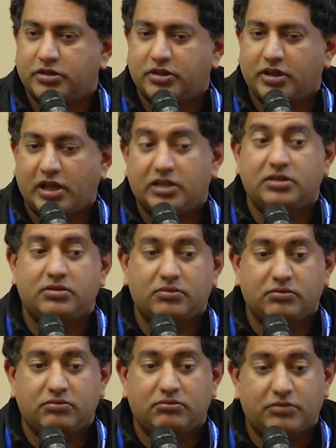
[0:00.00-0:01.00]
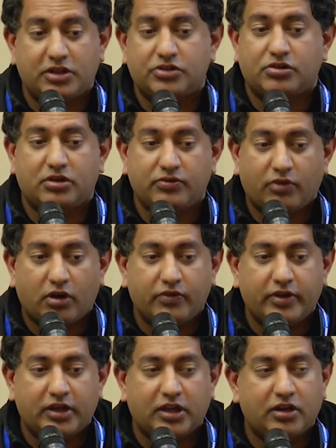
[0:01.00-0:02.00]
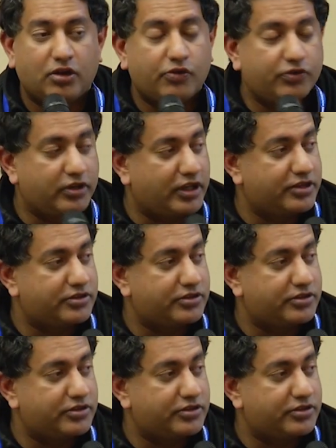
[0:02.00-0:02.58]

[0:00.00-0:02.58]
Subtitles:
and as things are evolving and hopefully